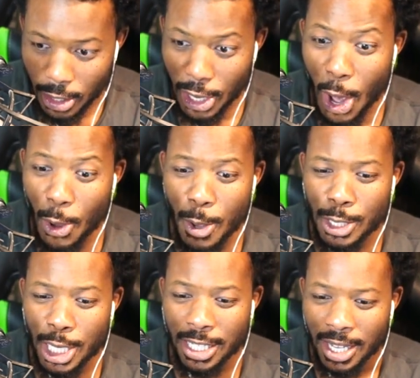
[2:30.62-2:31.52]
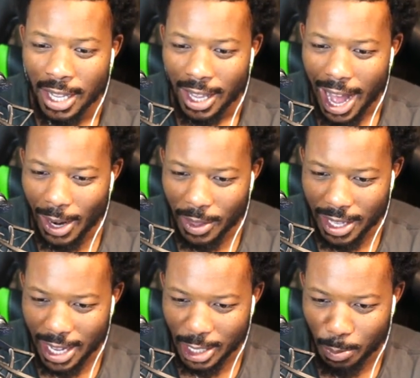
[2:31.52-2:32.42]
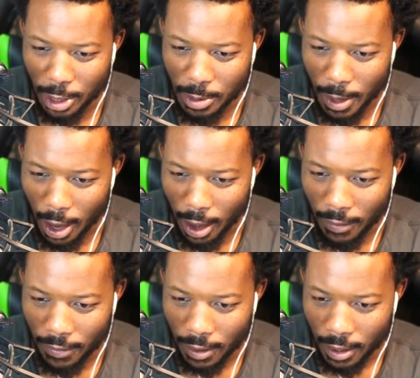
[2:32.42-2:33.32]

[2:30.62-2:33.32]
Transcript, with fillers: Yo, you just... I don't think they just pushed me off.